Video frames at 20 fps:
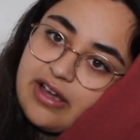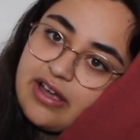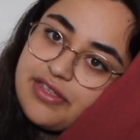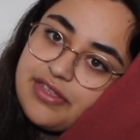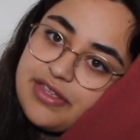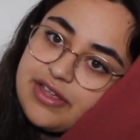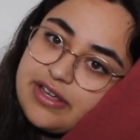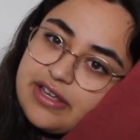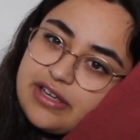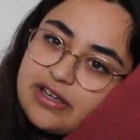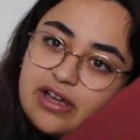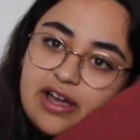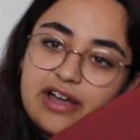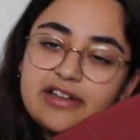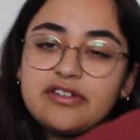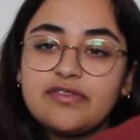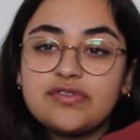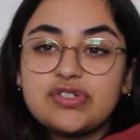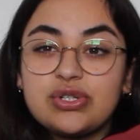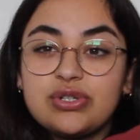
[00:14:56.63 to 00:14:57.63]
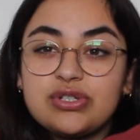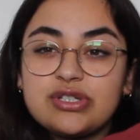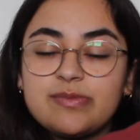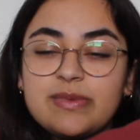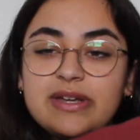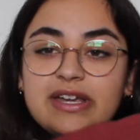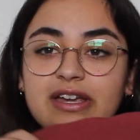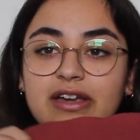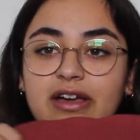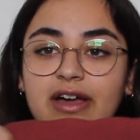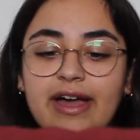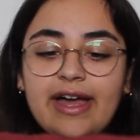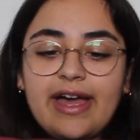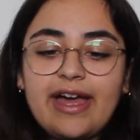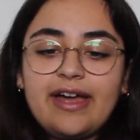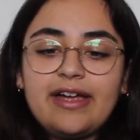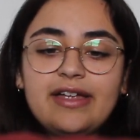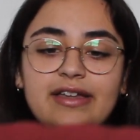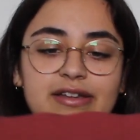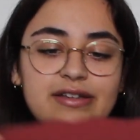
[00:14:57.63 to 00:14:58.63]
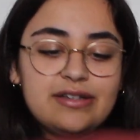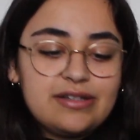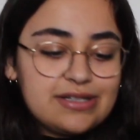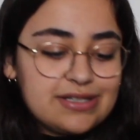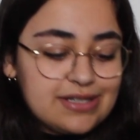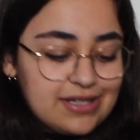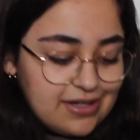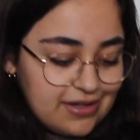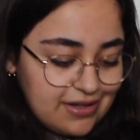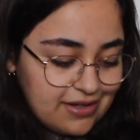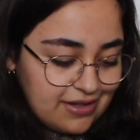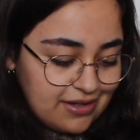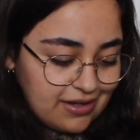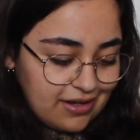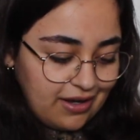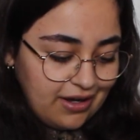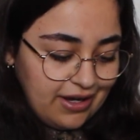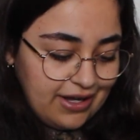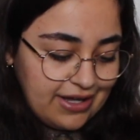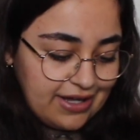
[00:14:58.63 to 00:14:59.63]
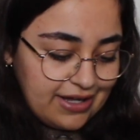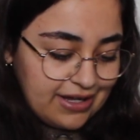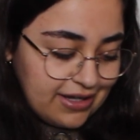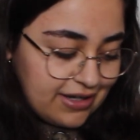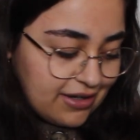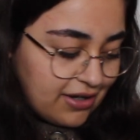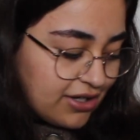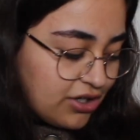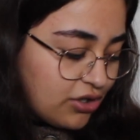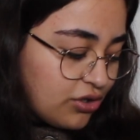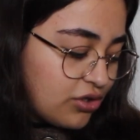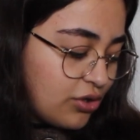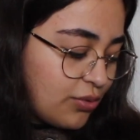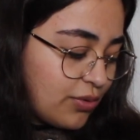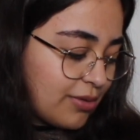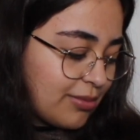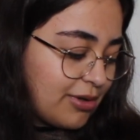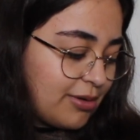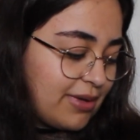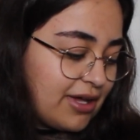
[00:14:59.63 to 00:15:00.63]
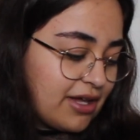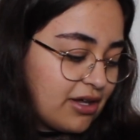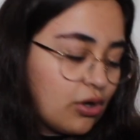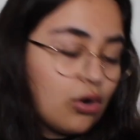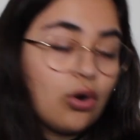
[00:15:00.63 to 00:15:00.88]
I think it kind of suits me and I don't know what I'm gonna make.